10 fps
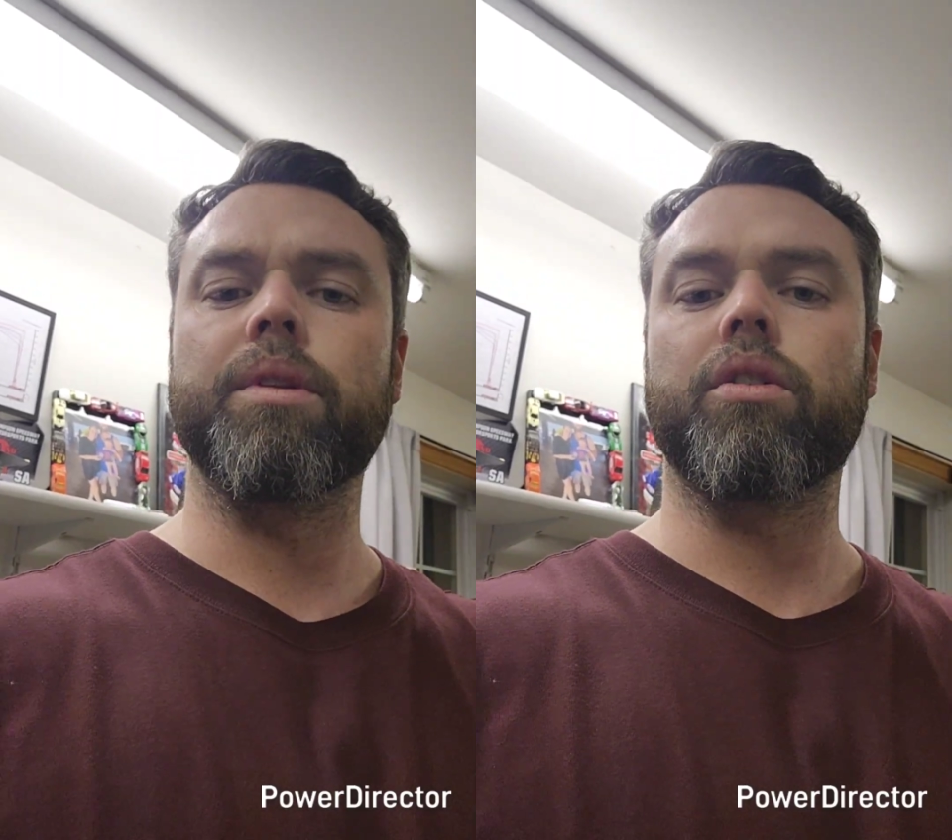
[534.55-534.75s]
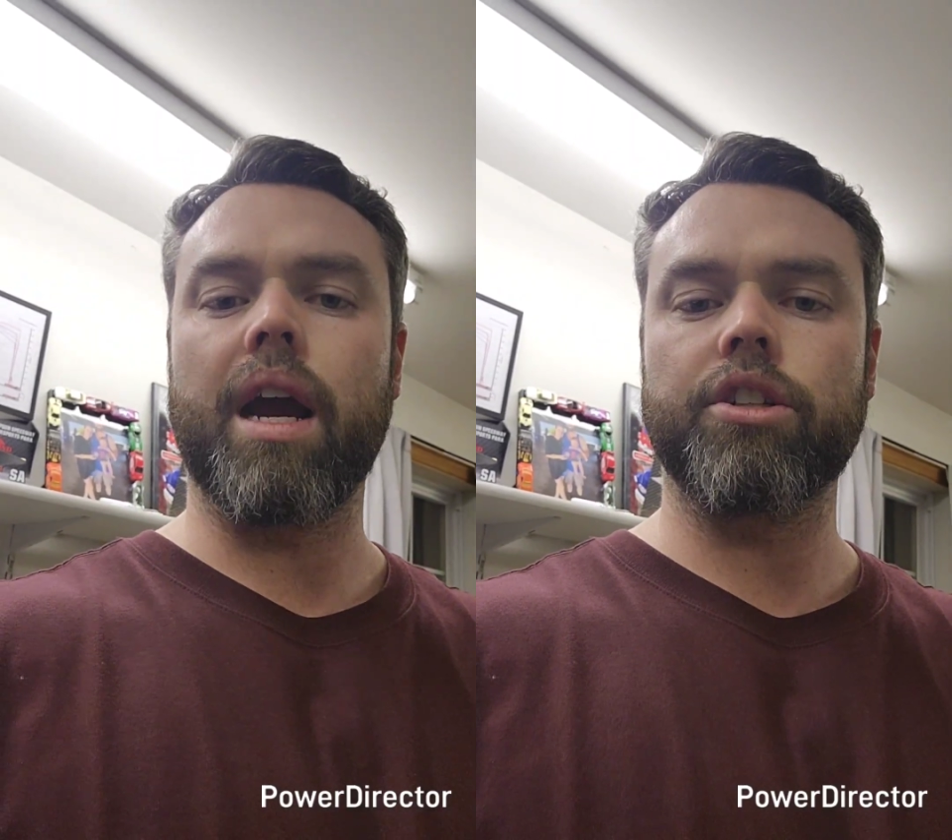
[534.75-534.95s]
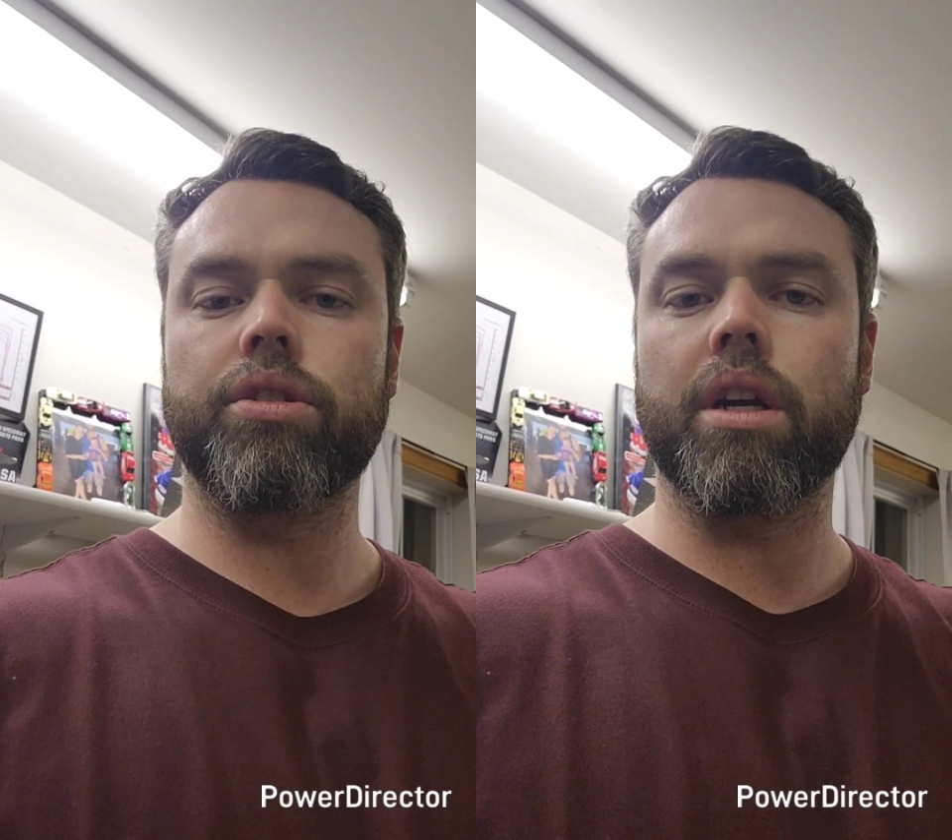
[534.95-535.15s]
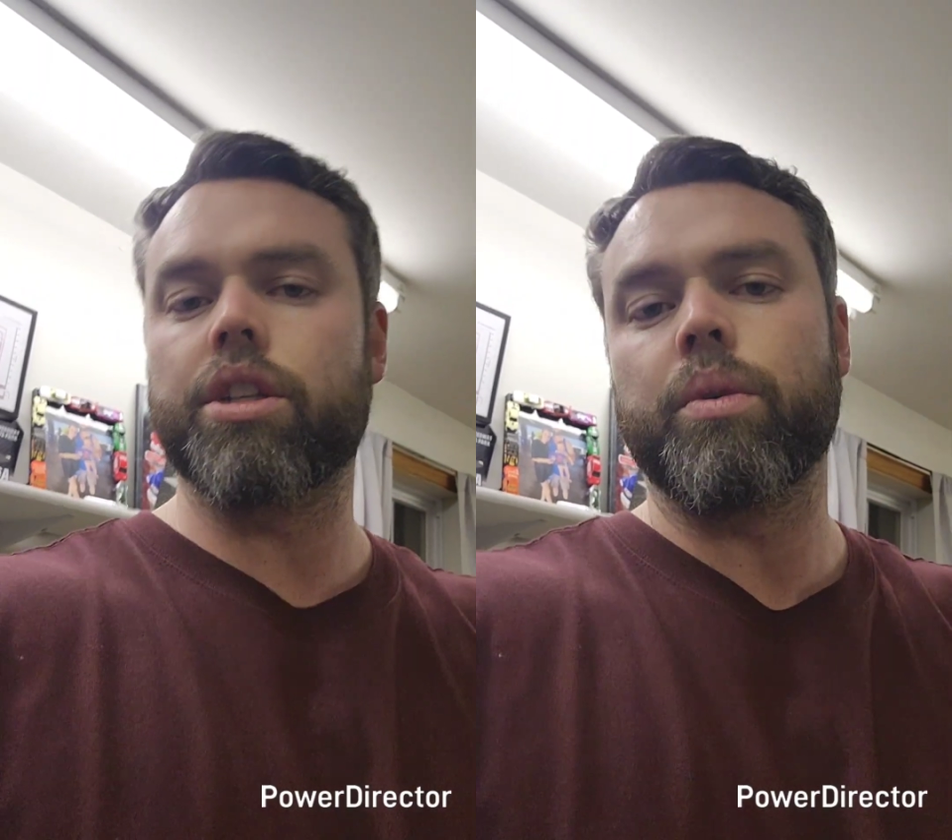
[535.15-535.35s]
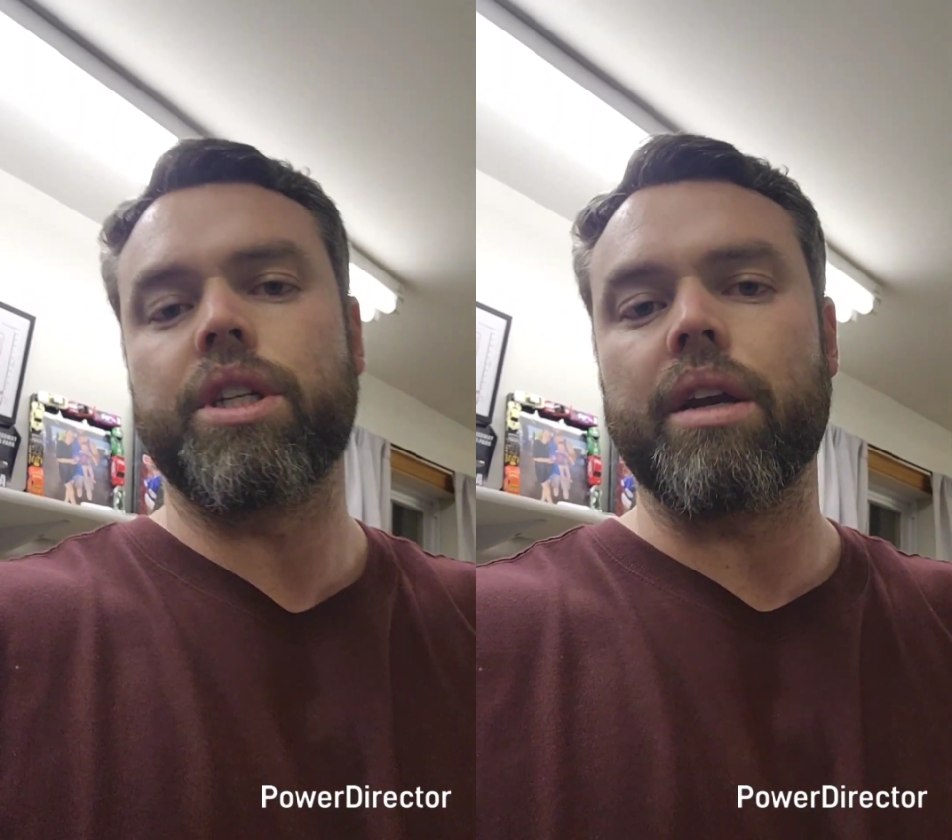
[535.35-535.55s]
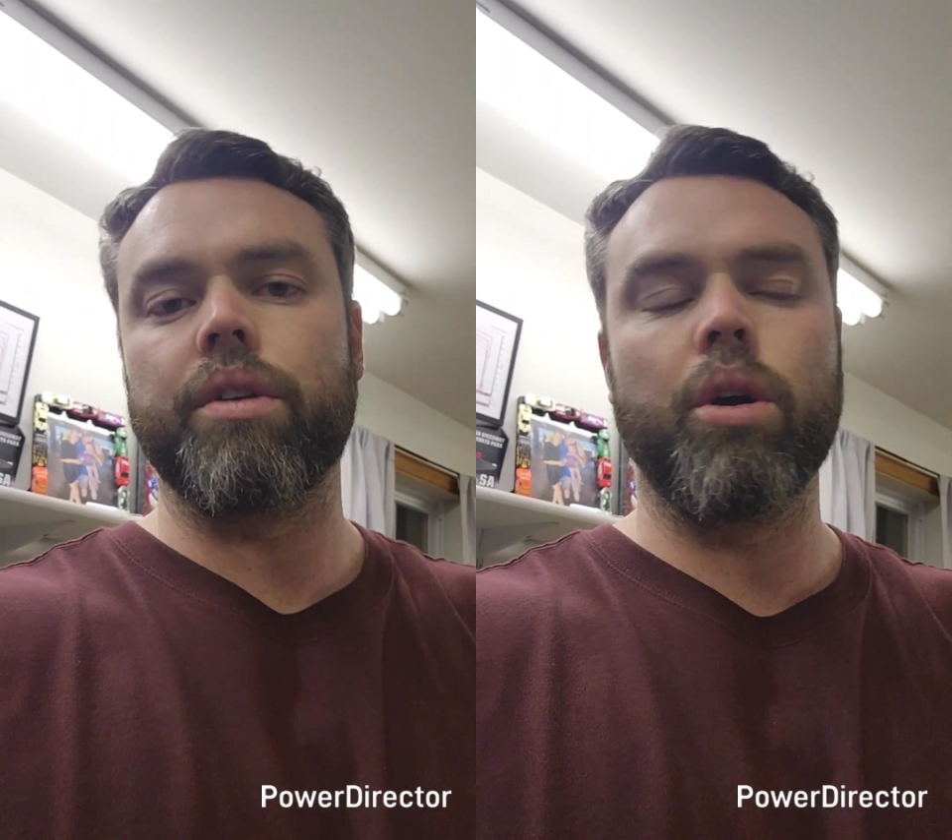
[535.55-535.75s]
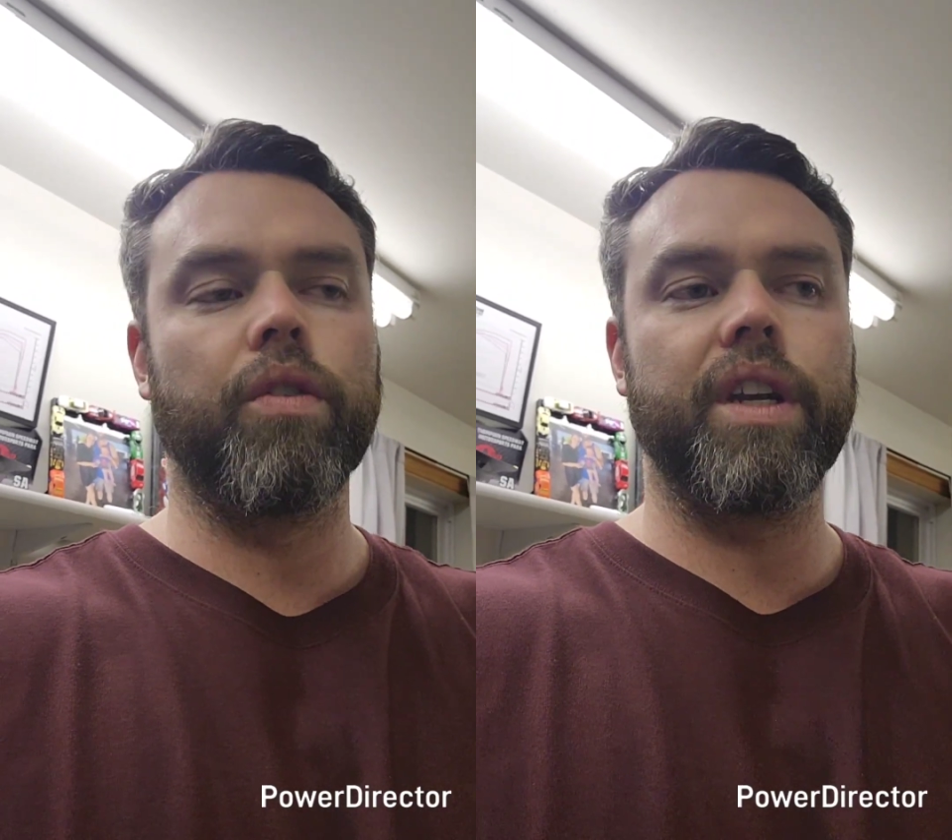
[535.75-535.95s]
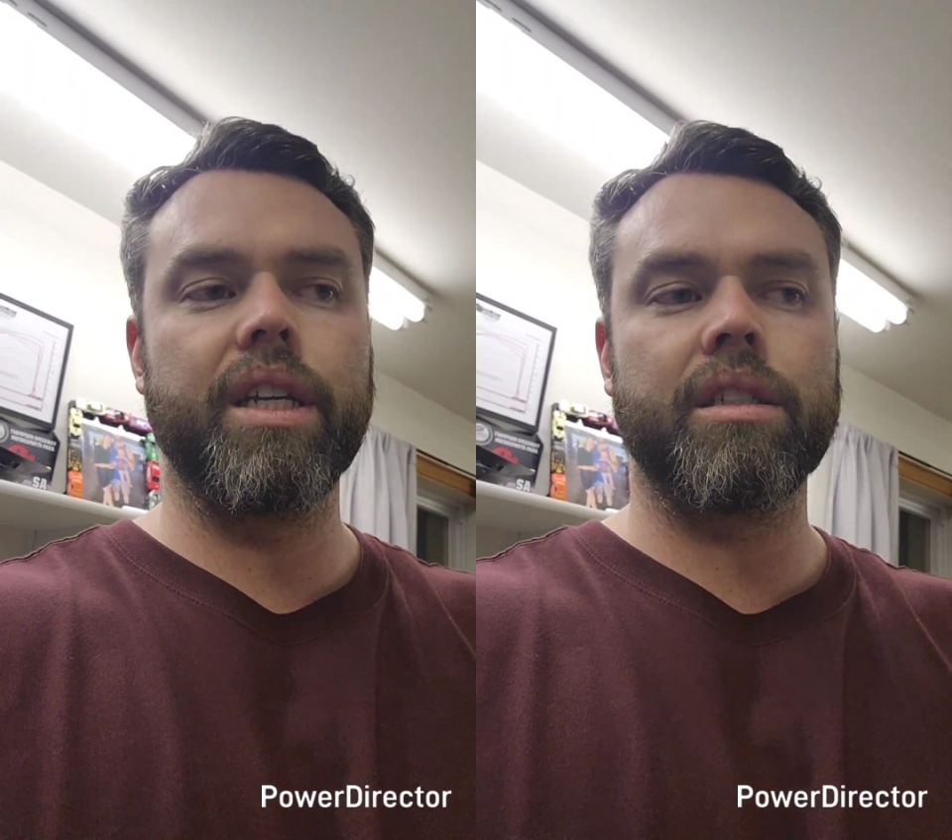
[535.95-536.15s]
the crash structure, which I don't know
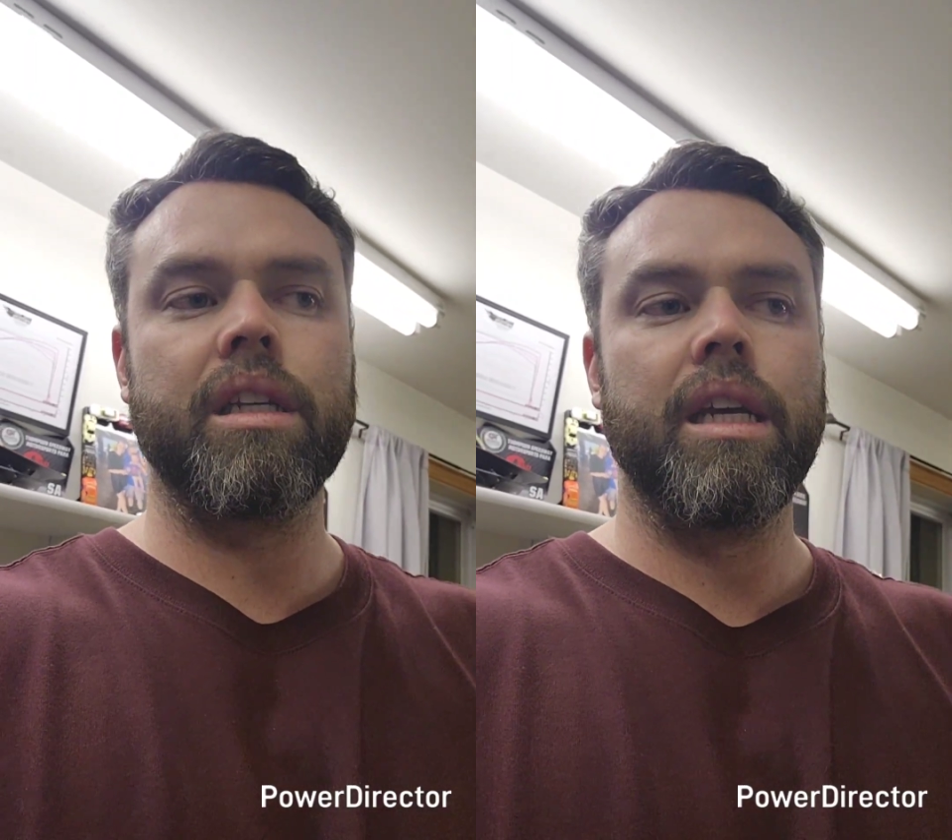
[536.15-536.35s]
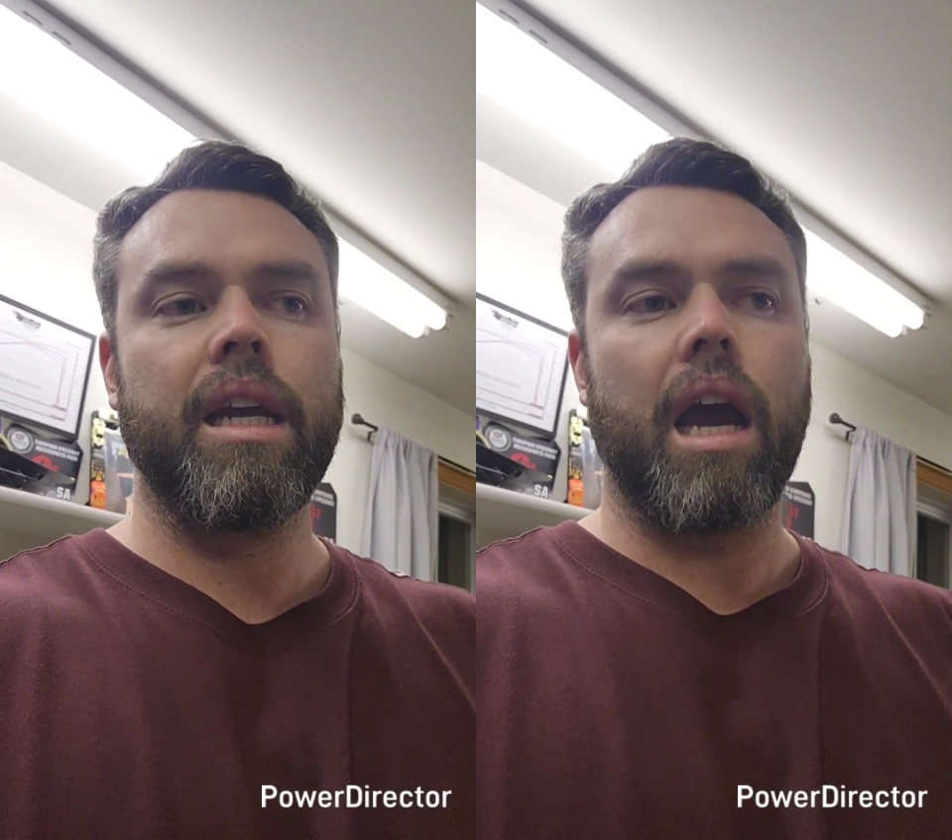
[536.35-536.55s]
if it is,